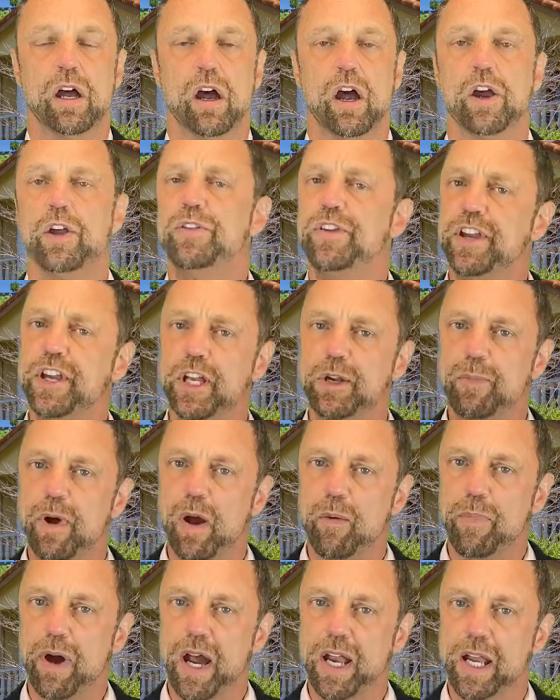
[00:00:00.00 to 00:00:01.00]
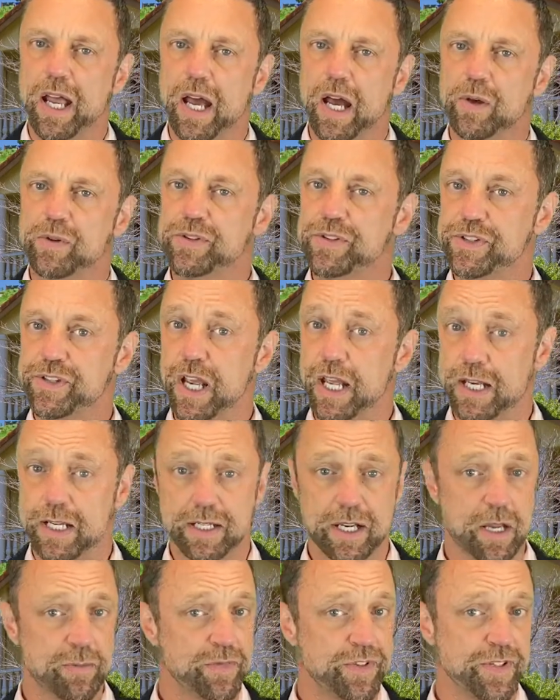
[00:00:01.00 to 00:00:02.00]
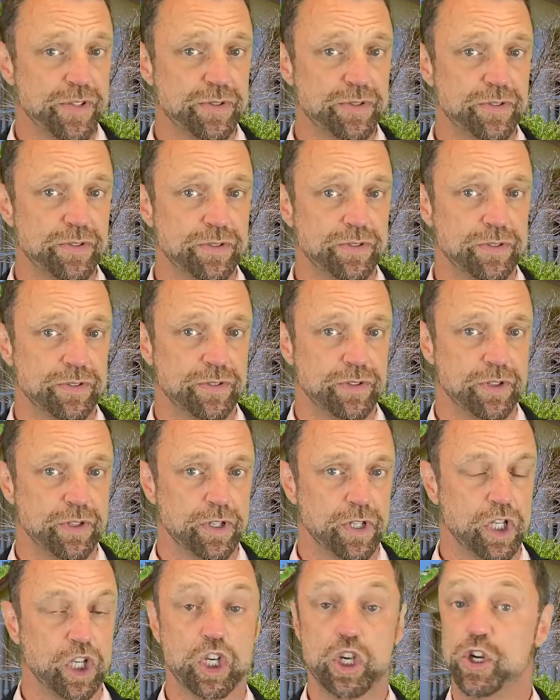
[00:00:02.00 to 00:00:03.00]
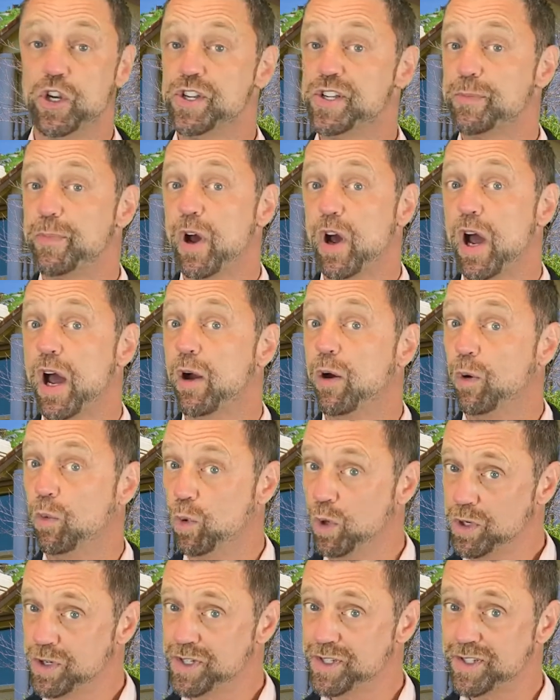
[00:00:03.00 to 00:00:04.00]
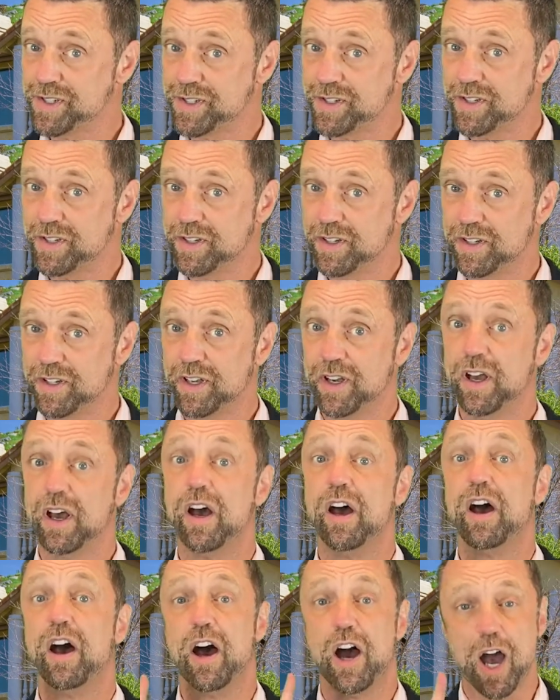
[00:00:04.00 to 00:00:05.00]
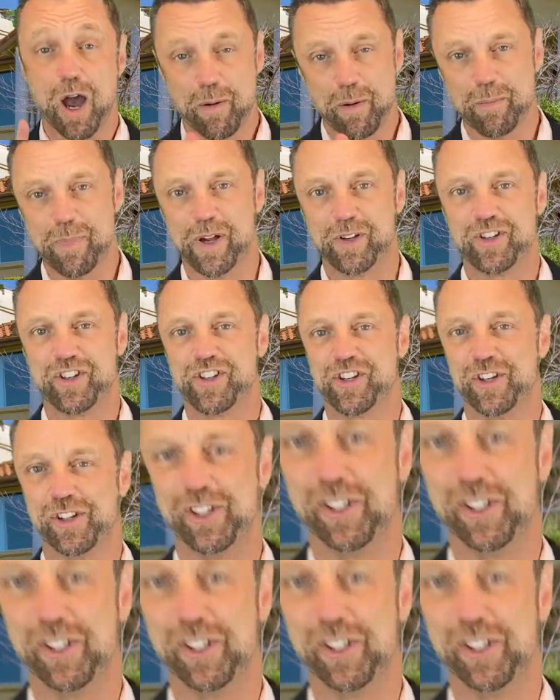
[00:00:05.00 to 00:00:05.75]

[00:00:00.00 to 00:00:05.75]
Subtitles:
Are you thinking about buying a house anytime soon? Curious about how it works? I'm about to show you.